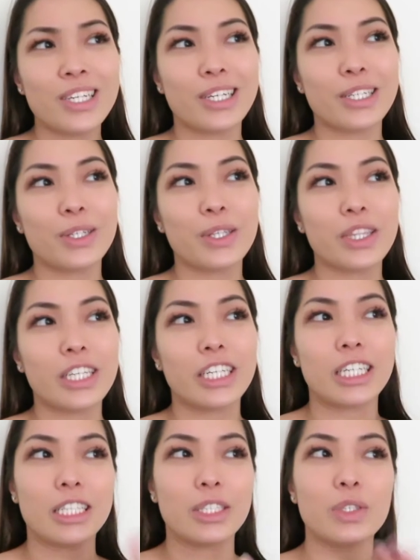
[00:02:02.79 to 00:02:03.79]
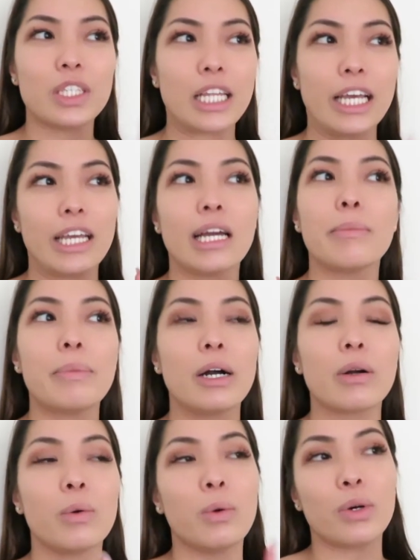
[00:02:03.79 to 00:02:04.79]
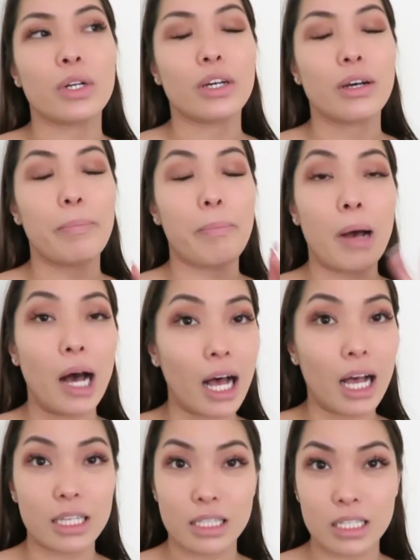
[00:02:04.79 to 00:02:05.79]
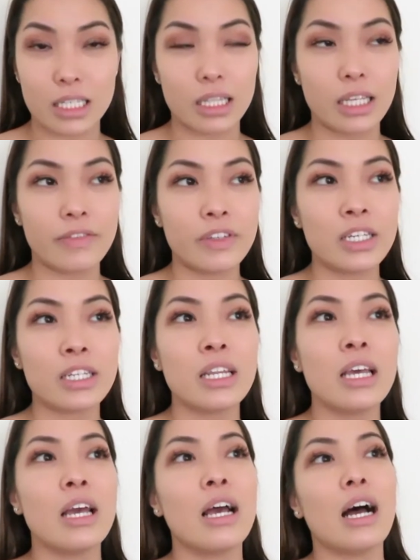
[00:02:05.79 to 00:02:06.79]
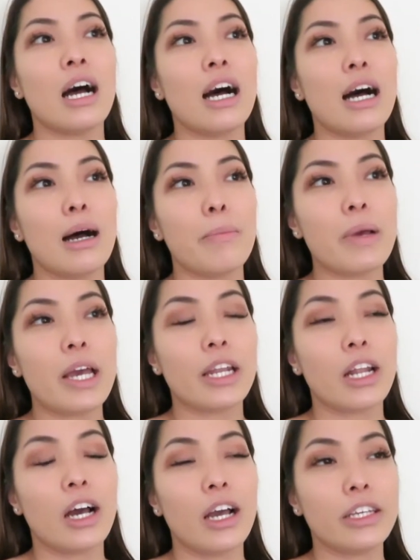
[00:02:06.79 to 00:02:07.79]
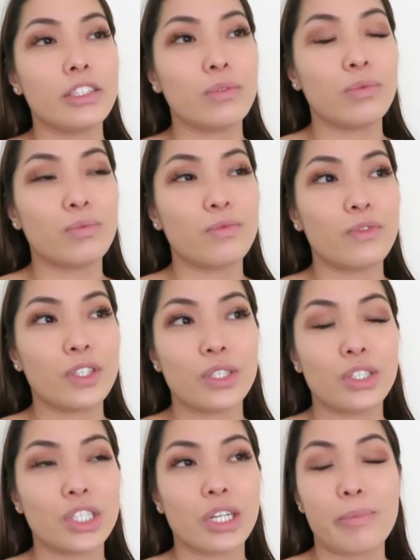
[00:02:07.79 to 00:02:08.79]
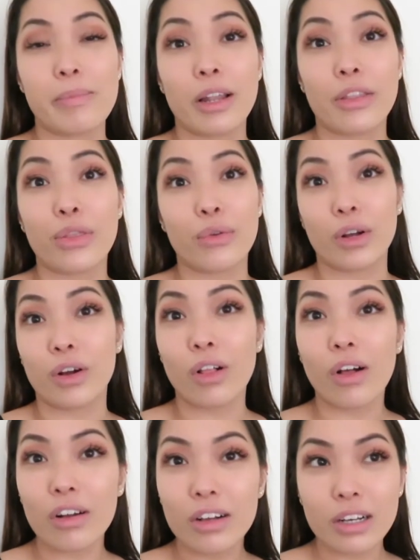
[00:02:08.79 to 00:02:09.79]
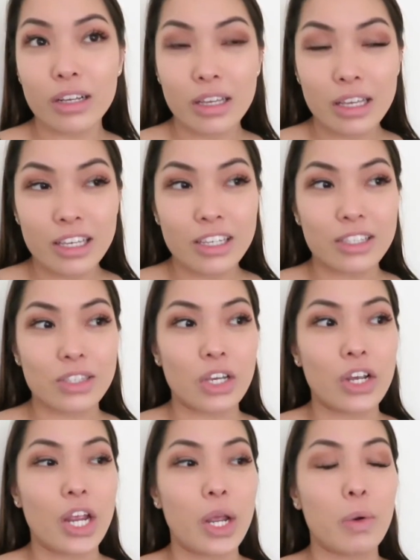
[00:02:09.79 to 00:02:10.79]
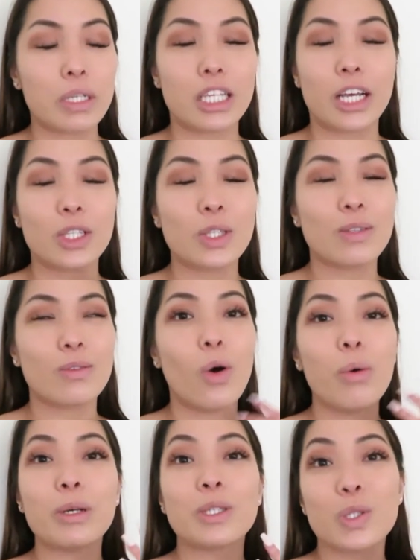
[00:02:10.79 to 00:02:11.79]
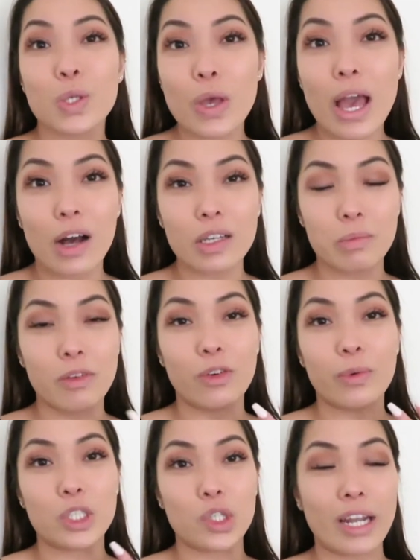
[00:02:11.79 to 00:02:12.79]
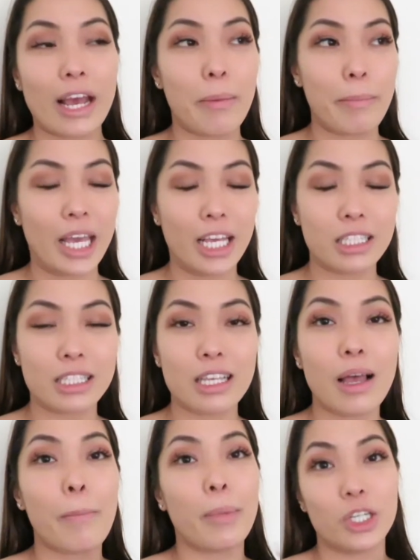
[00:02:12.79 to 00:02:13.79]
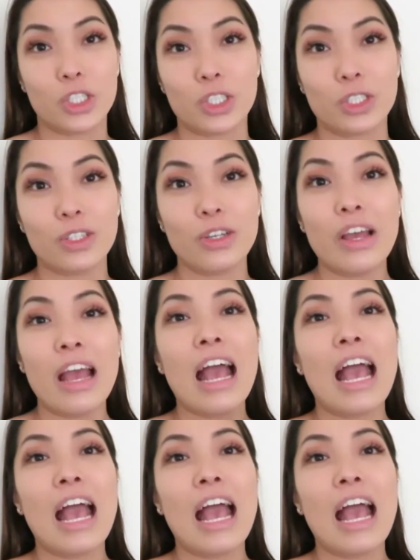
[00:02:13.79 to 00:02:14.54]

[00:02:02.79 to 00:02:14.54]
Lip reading: I got there a little late, about 11:15, and I finished up at 3 o'clock. So it was like almost 2 hours before we shot our mains, mind you.